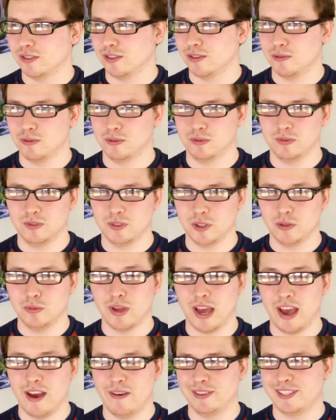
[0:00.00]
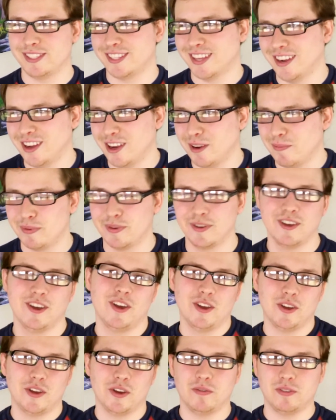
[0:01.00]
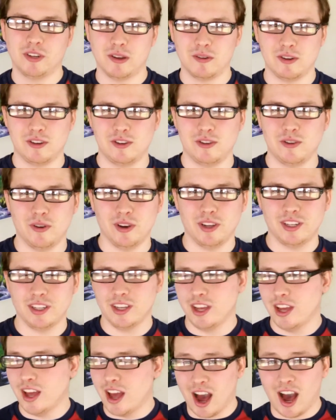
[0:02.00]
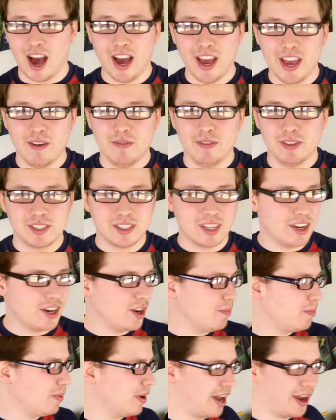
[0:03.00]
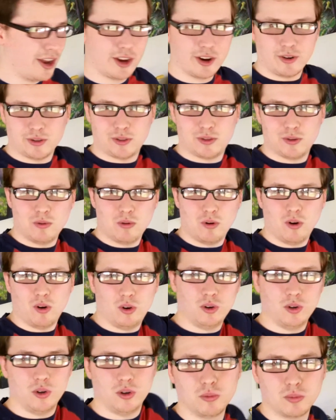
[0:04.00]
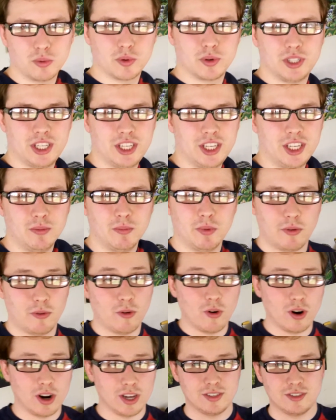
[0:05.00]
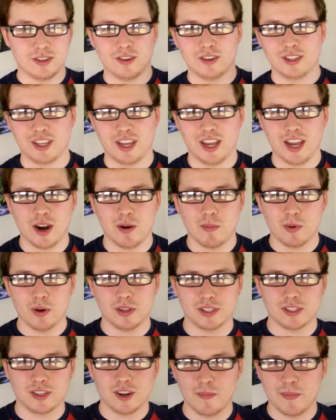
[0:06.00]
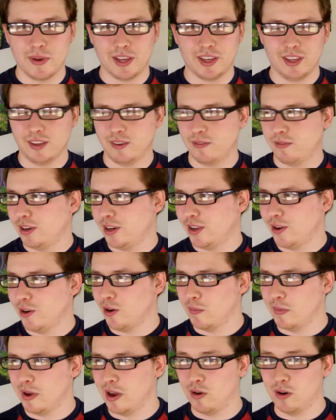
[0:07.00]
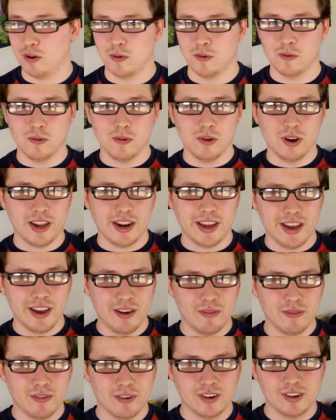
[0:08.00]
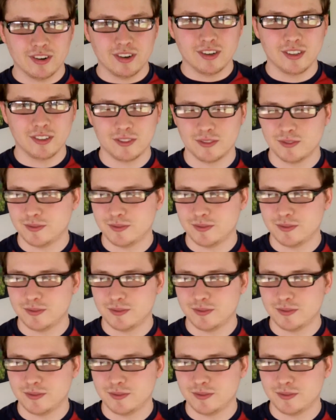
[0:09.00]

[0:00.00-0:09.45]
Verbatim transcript: You you have a setup, you have time to do it. I have a setup, I go through a whole routine before I start the camera and start making a video about whatever.